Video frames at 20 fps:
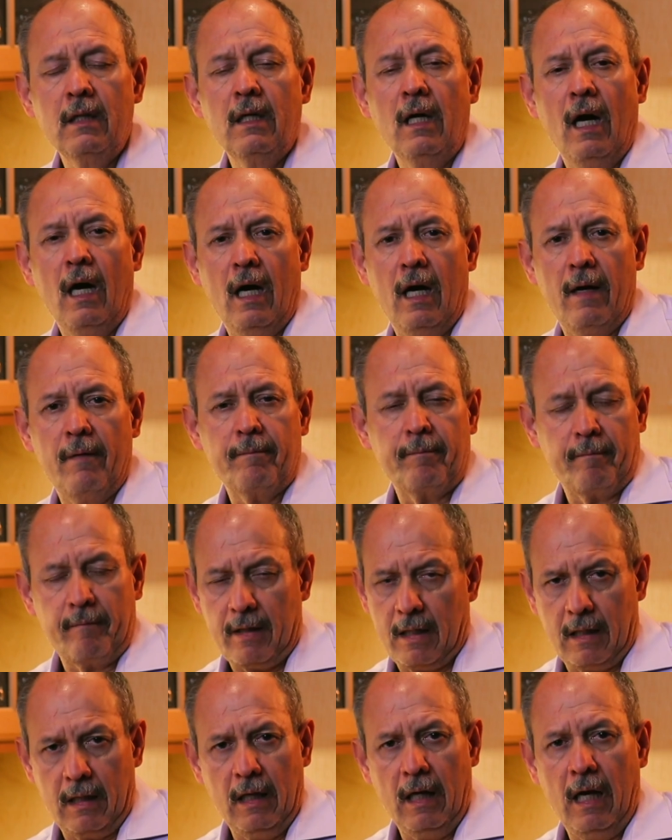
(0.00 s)

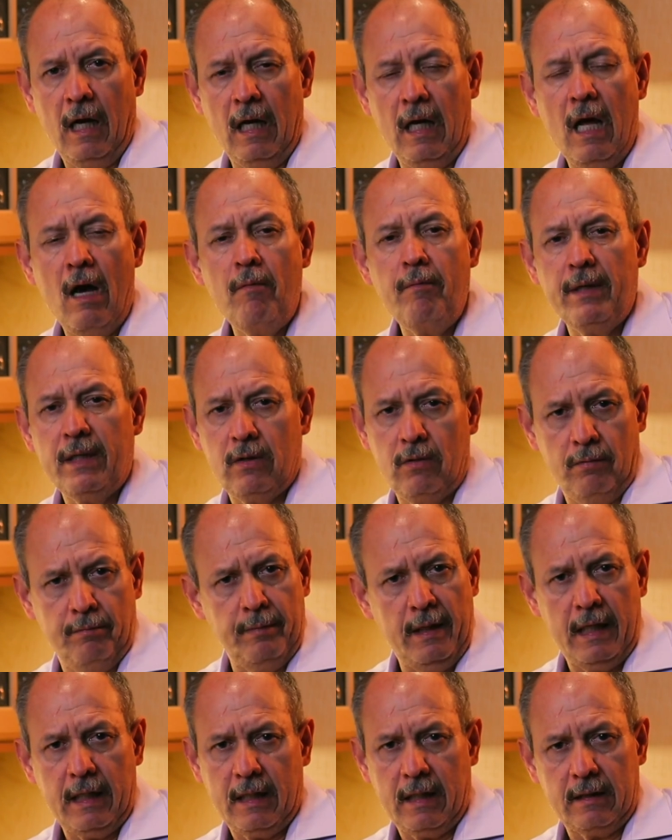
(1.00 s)
allow me to
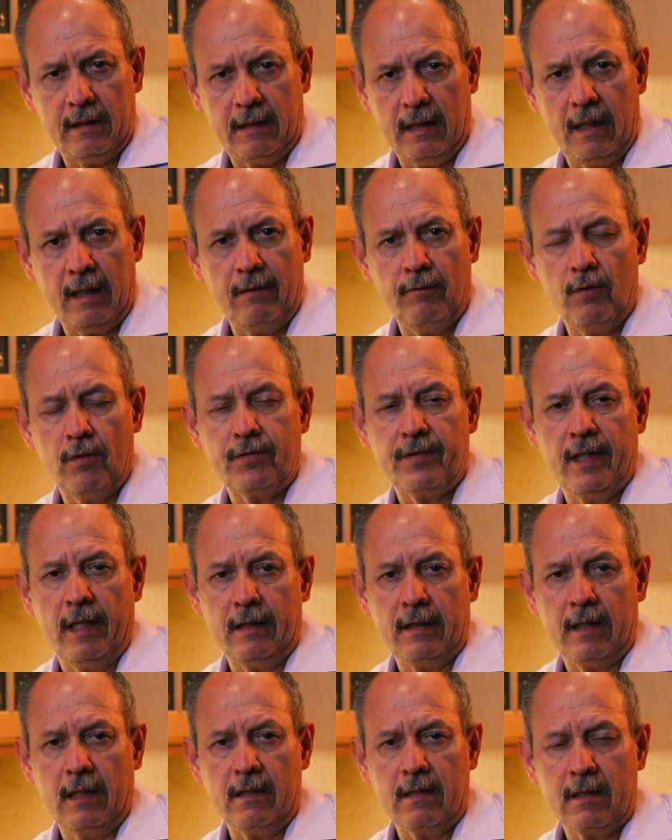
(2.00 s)
make a terrible
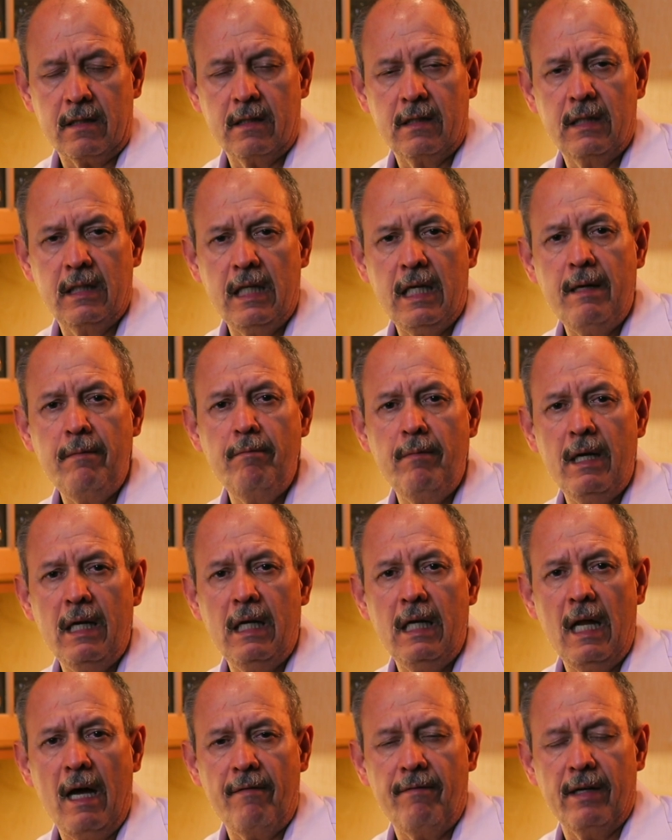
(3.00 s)
sentence. Dime
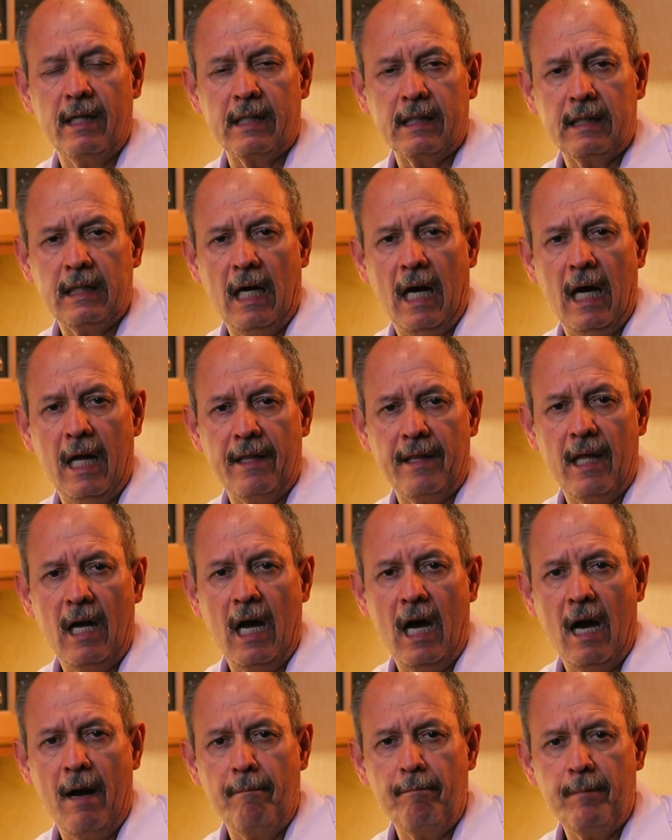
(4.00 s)
la verdad
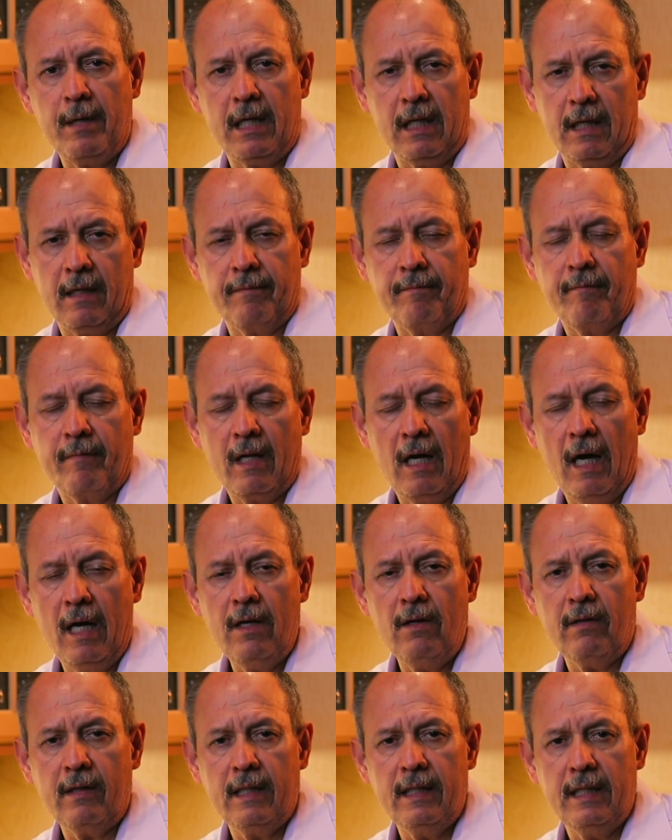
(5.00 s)
a mí.
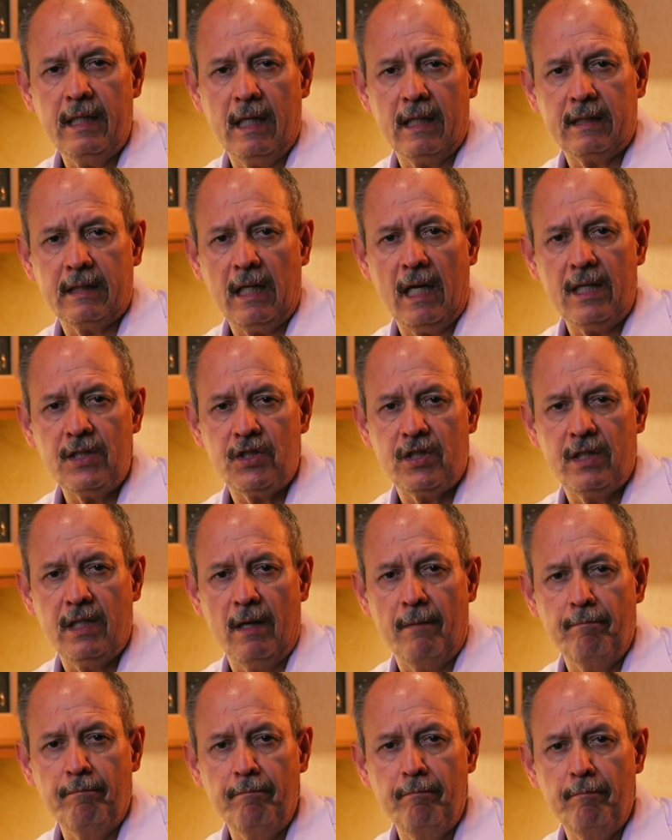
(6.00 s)
I already attached
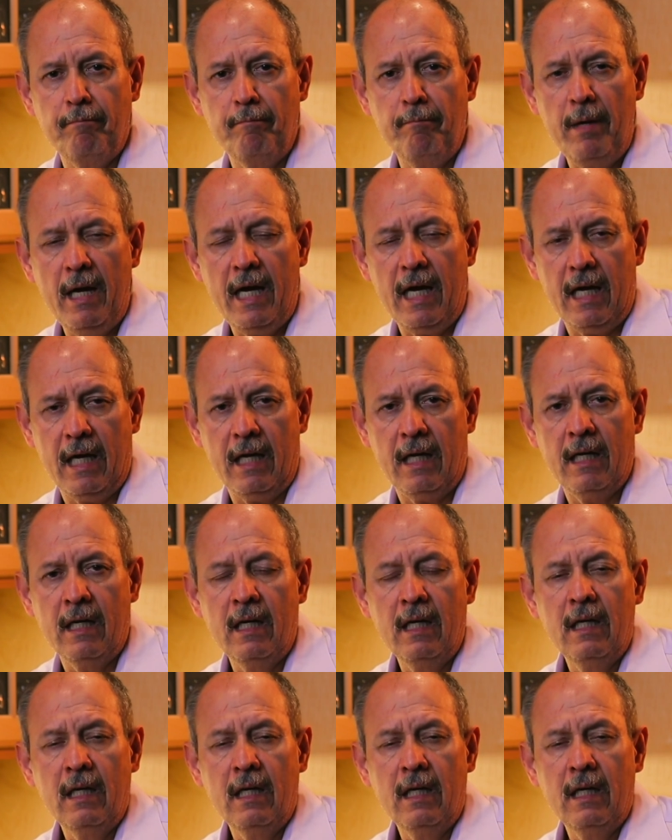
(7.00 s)
the me,